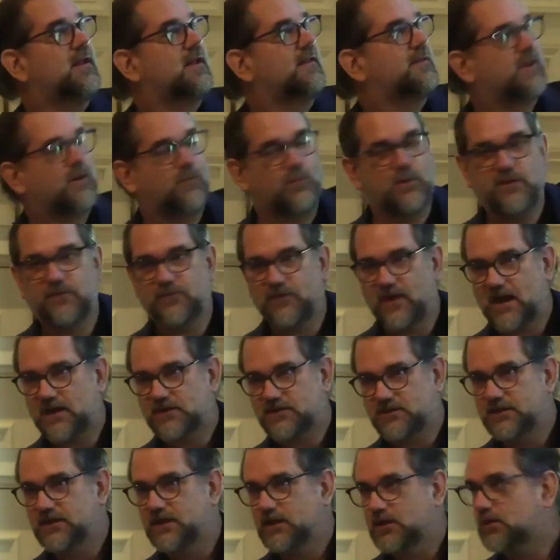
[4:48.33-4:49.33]
that we've
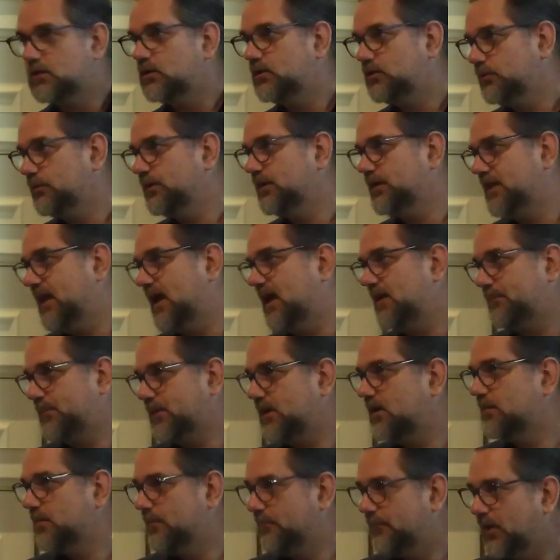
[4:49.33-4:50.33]
actually included that
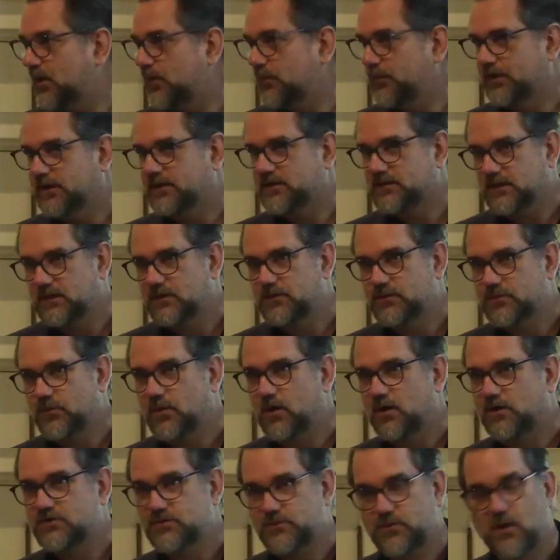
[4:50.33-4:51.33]
component into
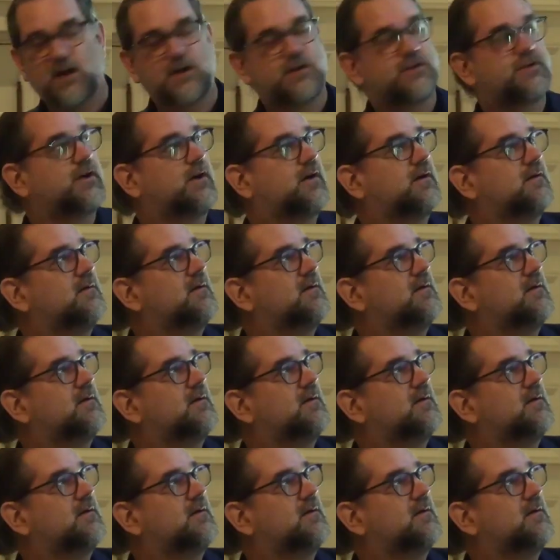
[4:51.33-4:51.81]
our structure.